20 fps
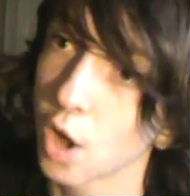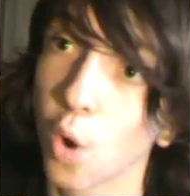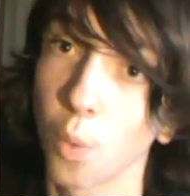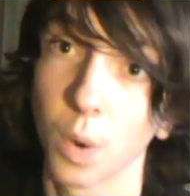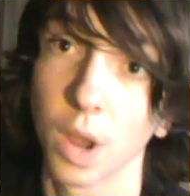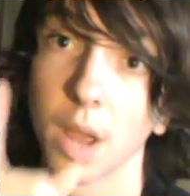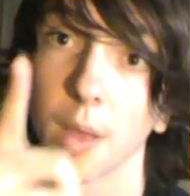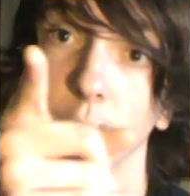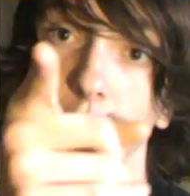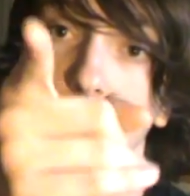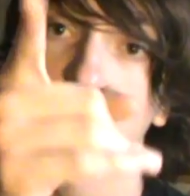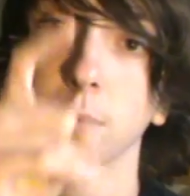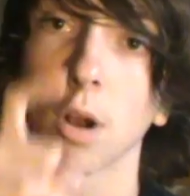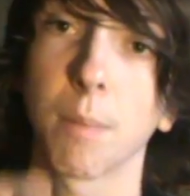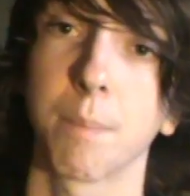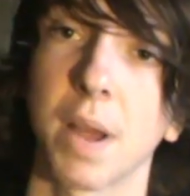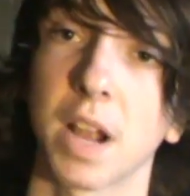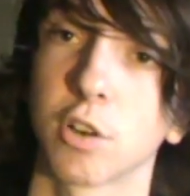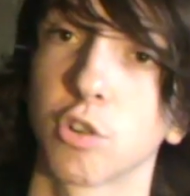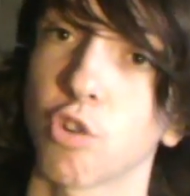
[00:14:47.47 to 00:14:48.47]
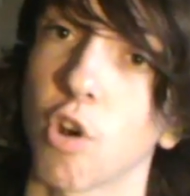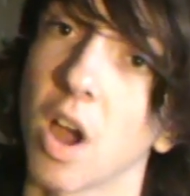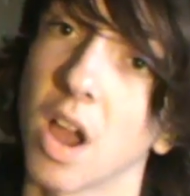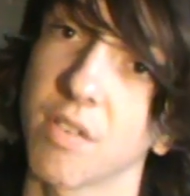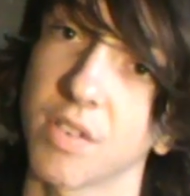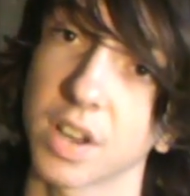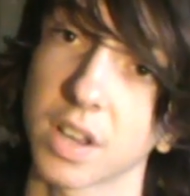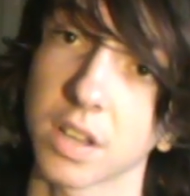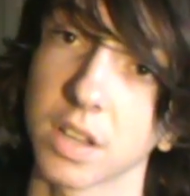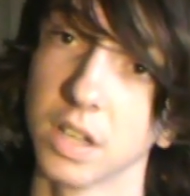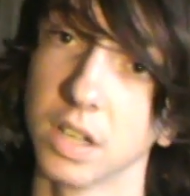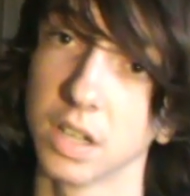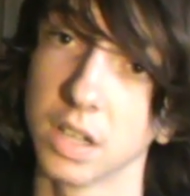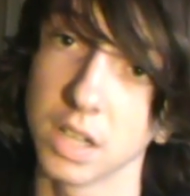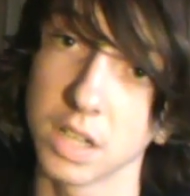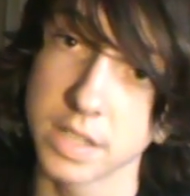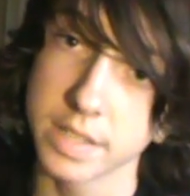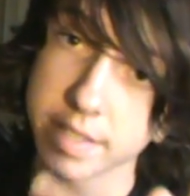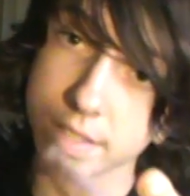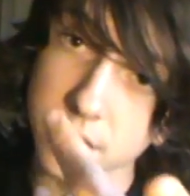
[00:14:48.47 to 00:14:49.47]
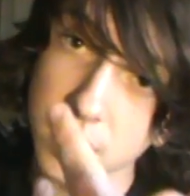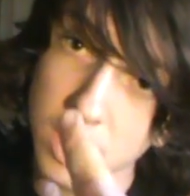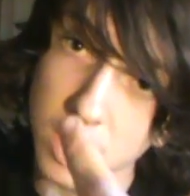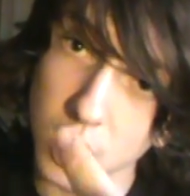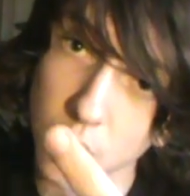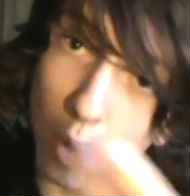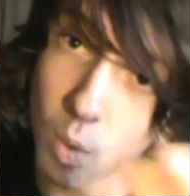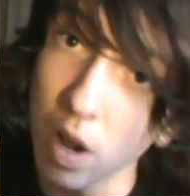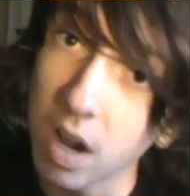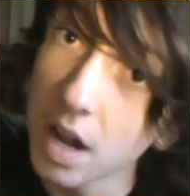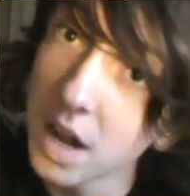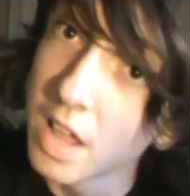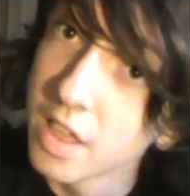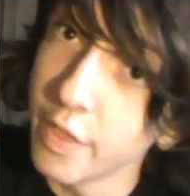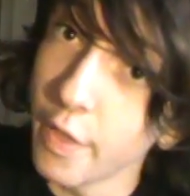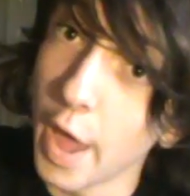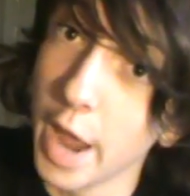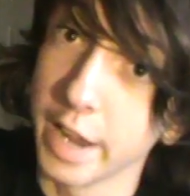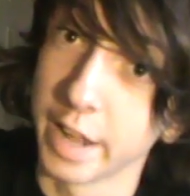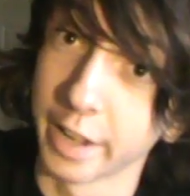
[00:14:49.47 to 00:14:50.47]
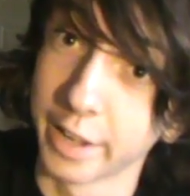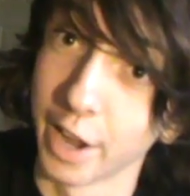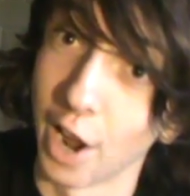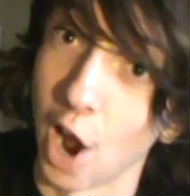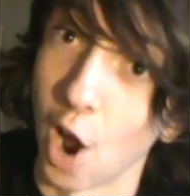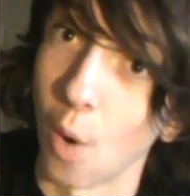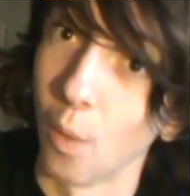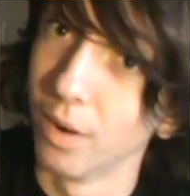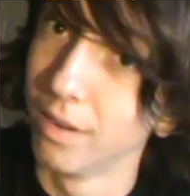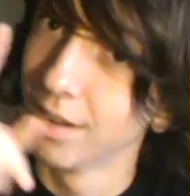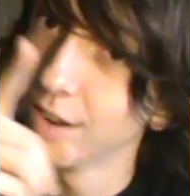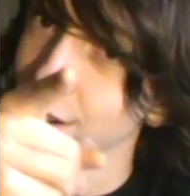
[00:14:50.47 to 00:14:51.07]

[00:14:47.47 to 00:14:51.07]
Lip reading: Oh, they brought back driving, so there you go.